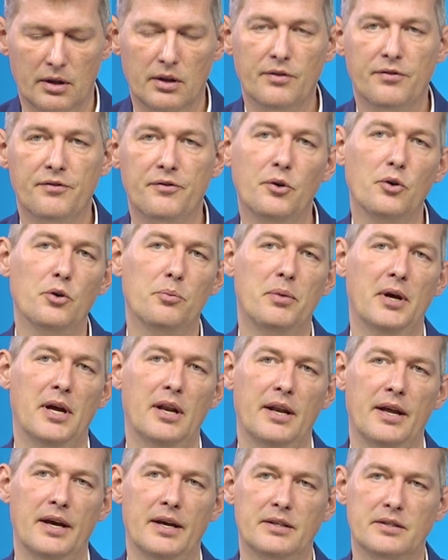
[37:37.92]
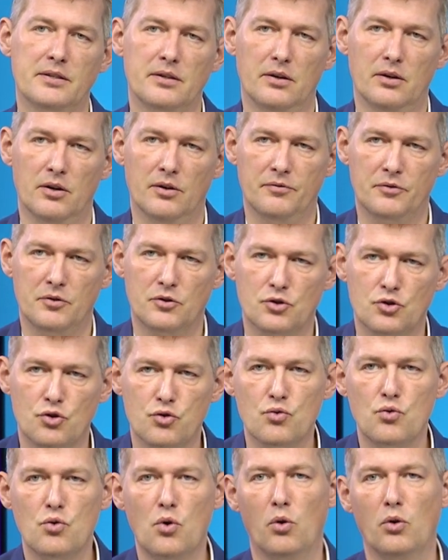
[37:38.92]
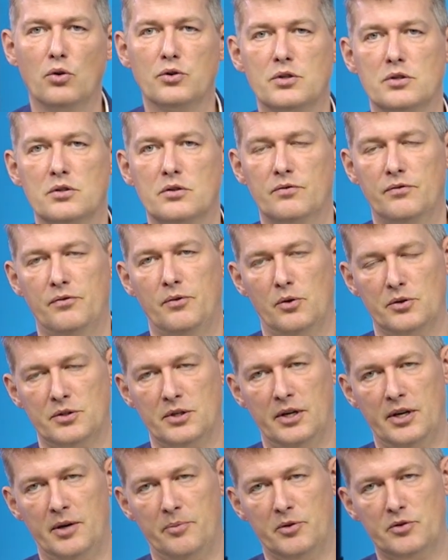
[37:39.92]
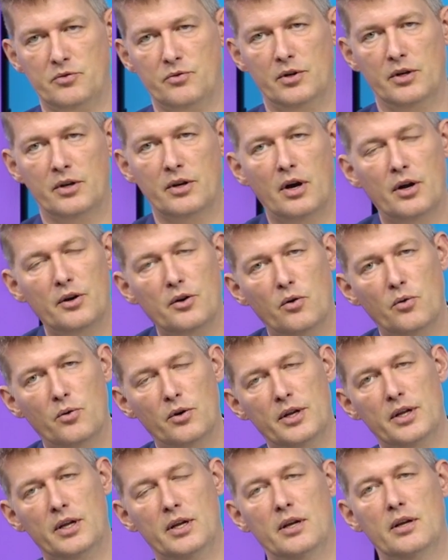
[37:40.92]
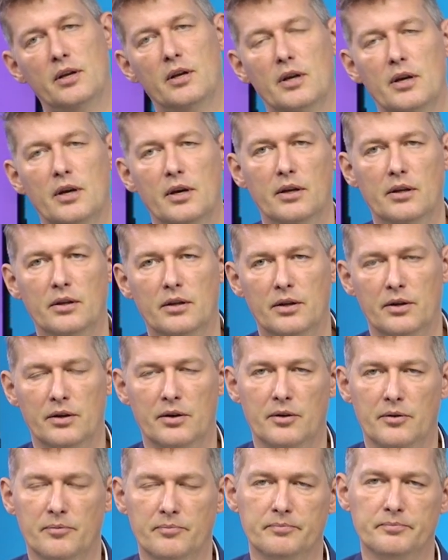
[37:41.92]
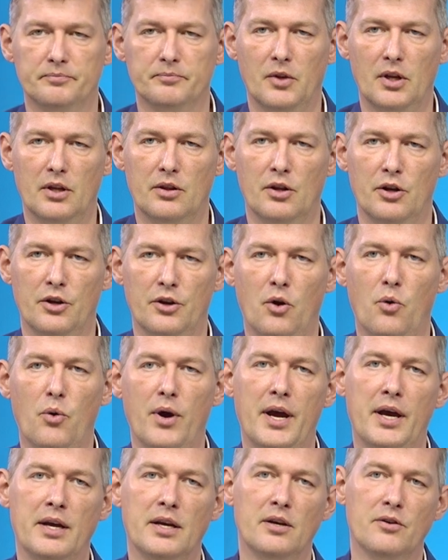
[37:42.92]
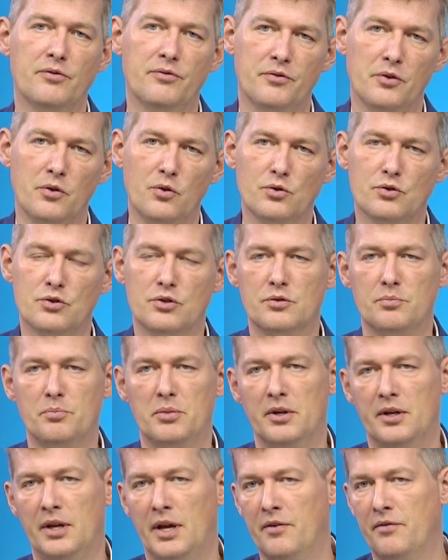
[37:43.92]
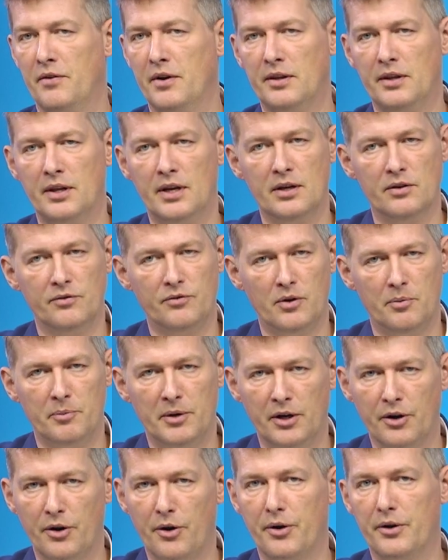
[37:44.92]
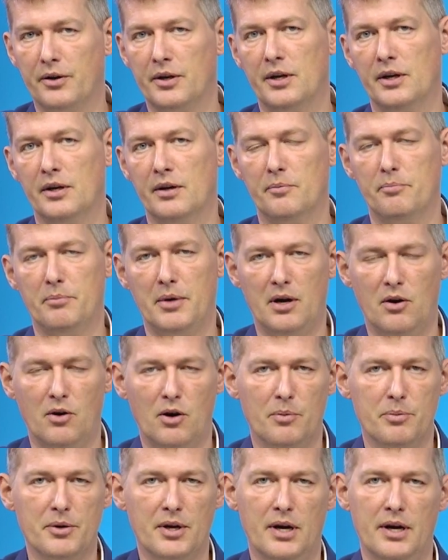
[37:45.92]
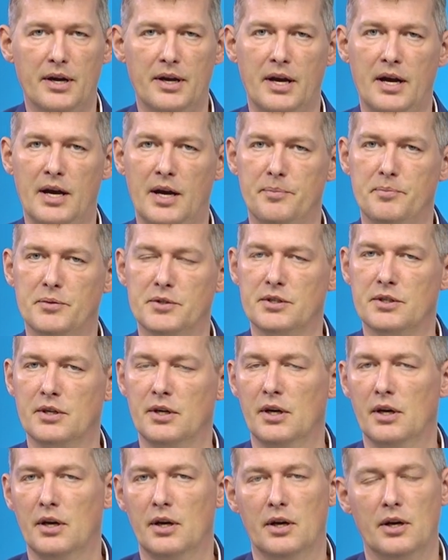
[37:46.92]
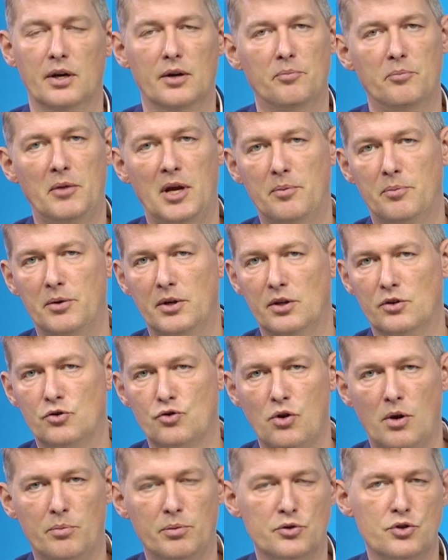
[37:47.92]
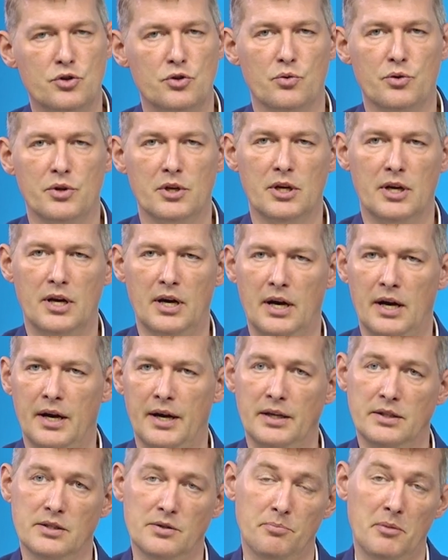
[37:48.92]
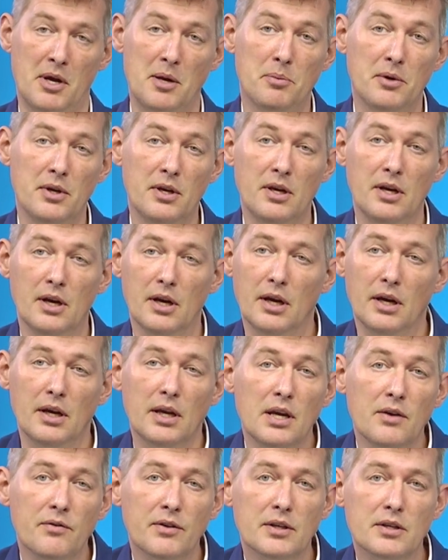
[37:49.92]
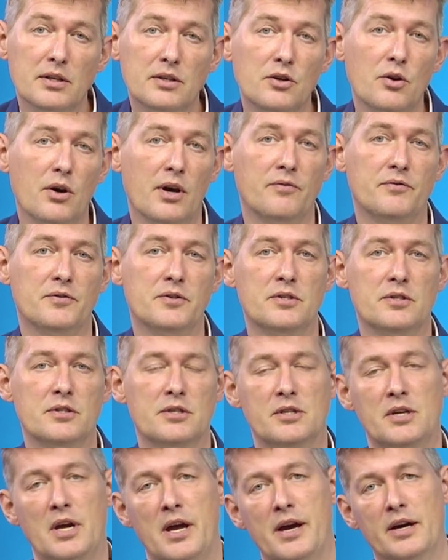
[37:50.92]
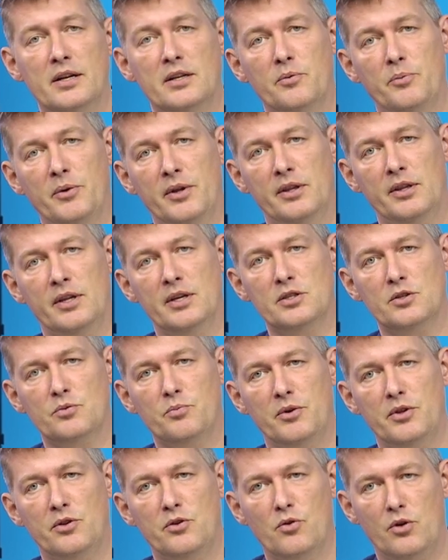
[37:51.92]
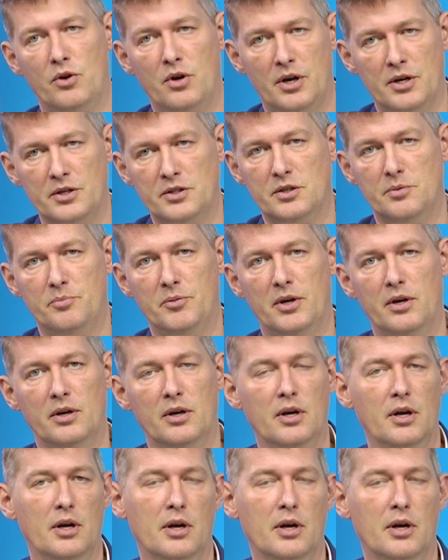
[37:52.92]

the full palette of tools for telemetry, not only the low-hanging fruits, but everything from alerting, Power BI apps, maybe troubleshooting guides, maybe even you have shared with your customer.